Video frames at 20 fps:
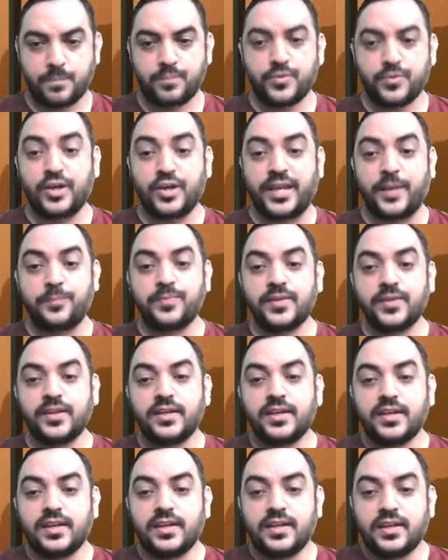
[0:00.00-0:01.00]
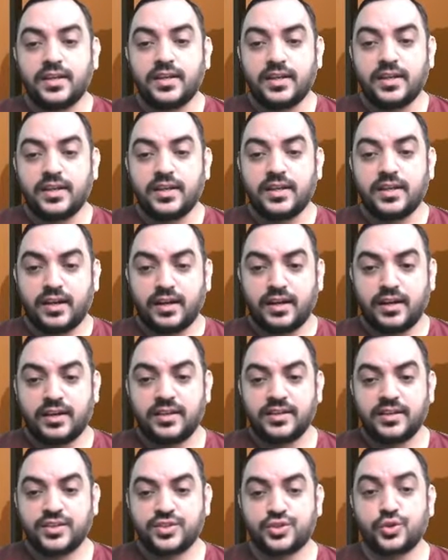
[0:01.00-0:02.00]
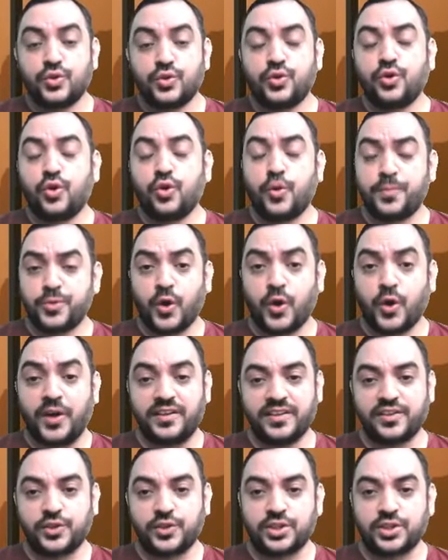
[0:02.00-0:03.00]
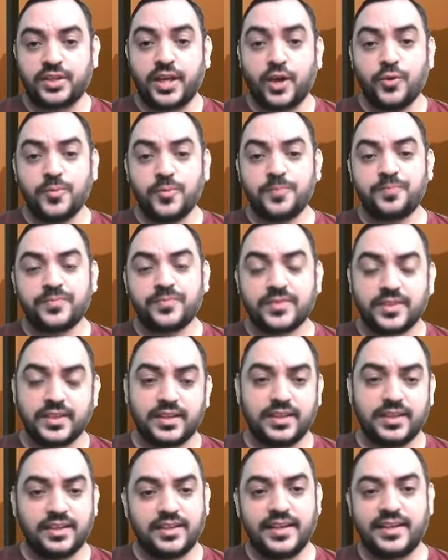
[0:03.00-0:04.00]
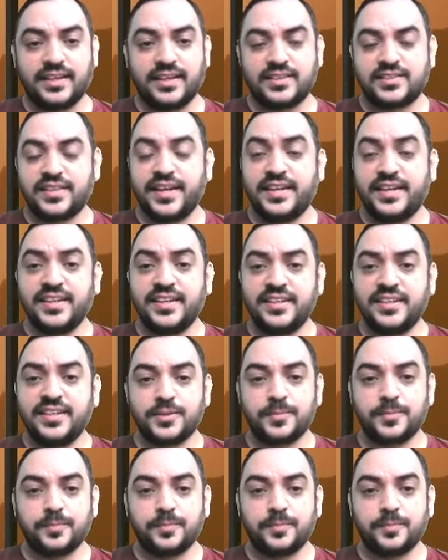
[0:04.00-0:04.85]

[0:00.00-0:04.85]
Okay. So hope you got the question now. Let us read it.